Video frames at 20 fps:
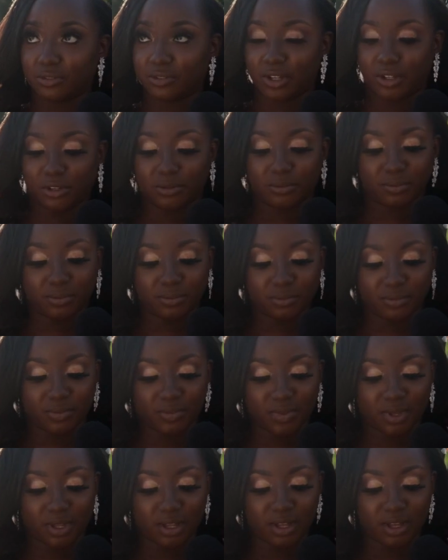for you.
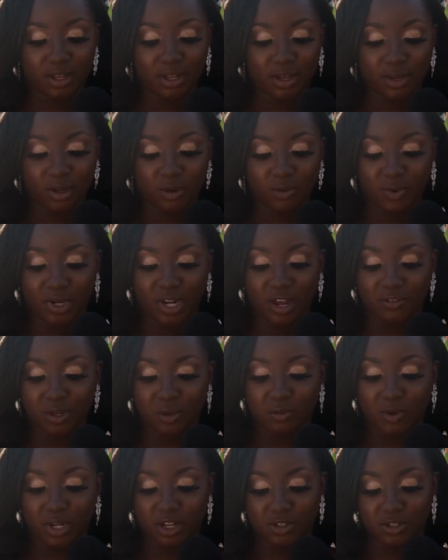When
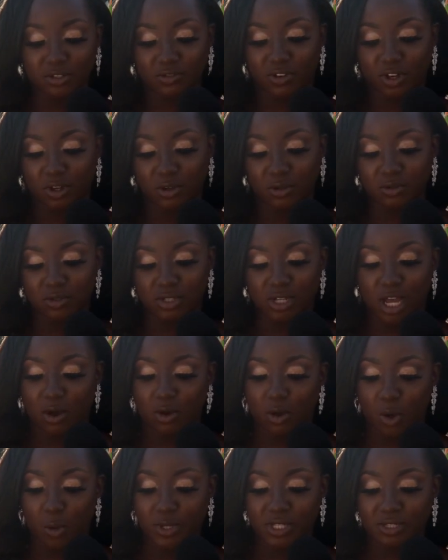everyone else folds,
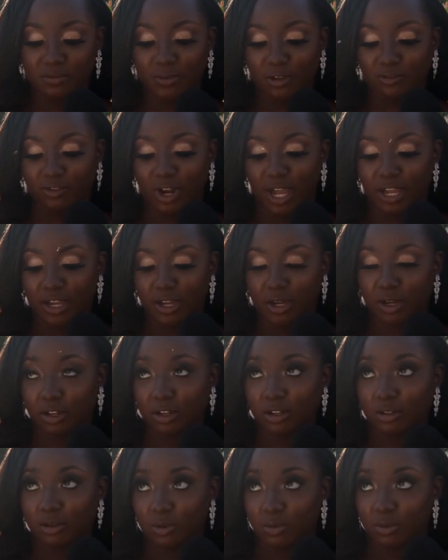I'll always be right here
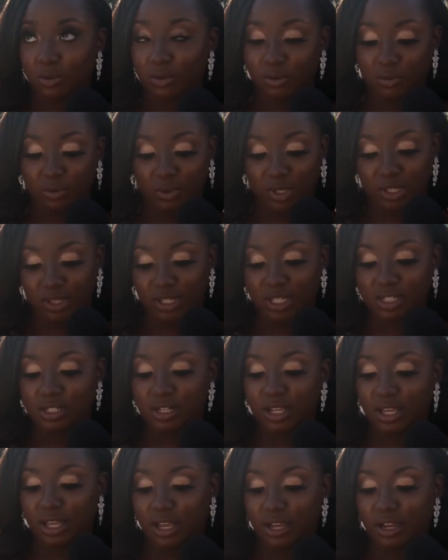with a
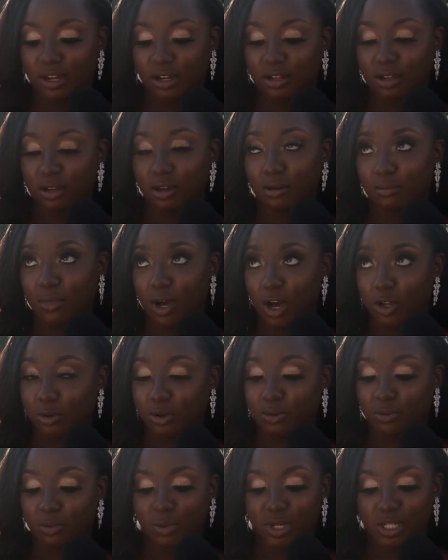listening ear, a
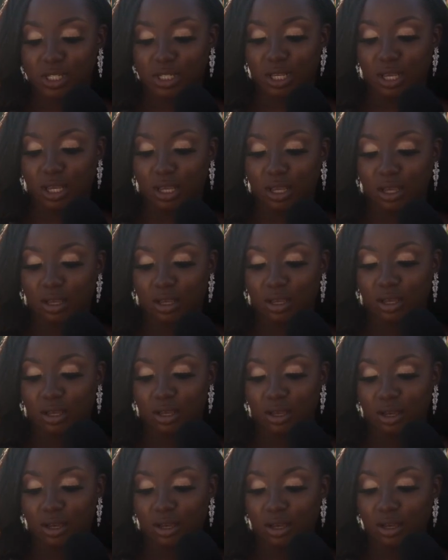bottle of whiskey,
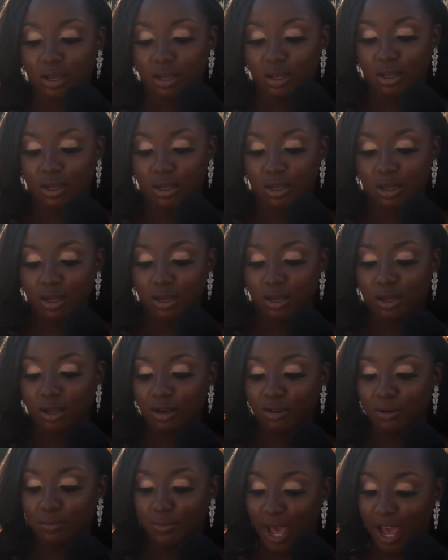
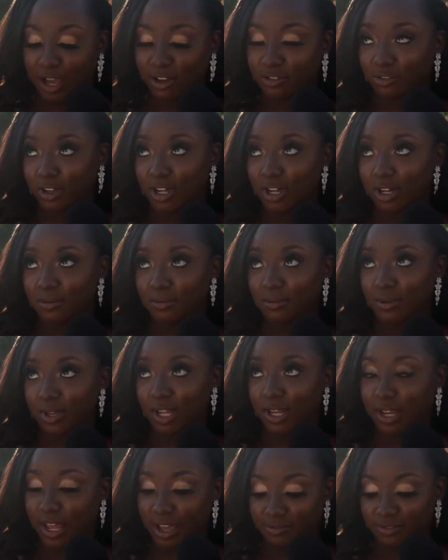back rub,
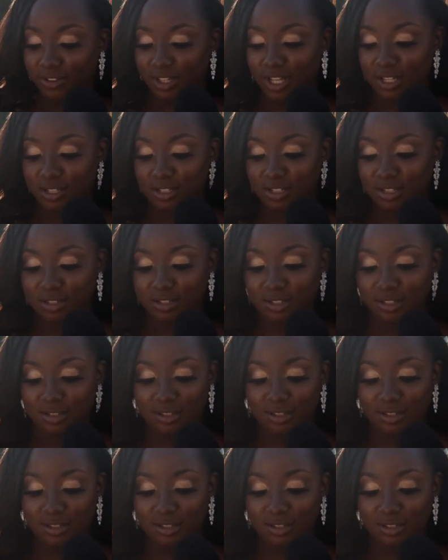and Netflix.